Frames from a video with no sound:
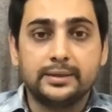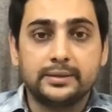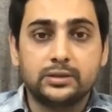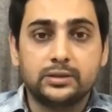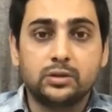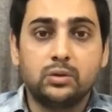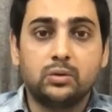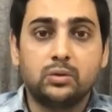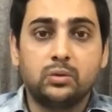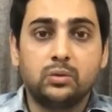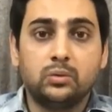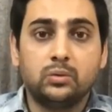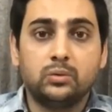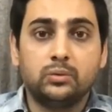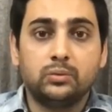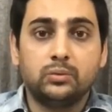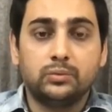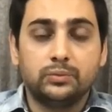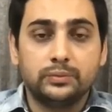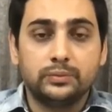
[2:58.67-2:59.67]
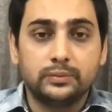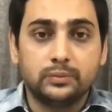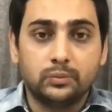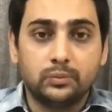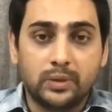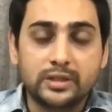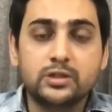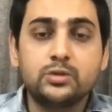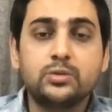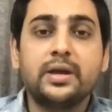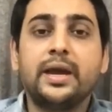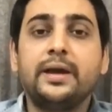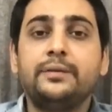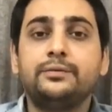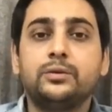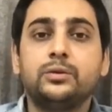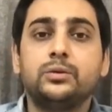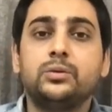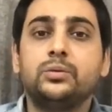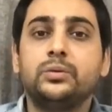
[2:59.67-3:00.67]
So what you
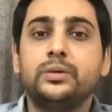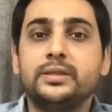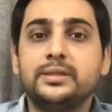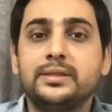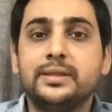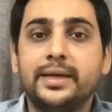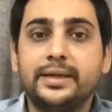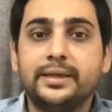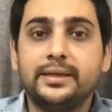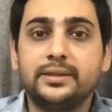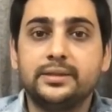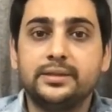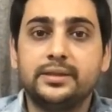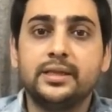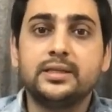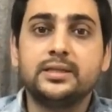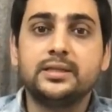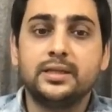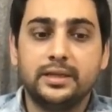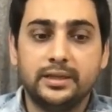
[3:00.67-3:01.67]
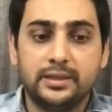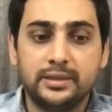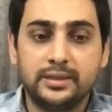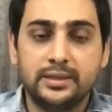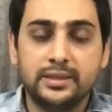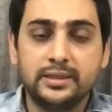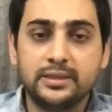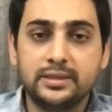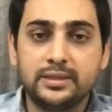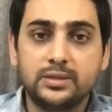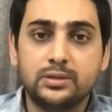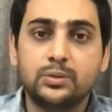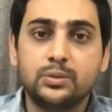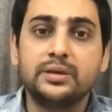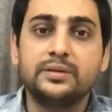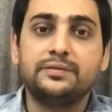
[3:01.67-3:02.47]
have to do is, like, just in these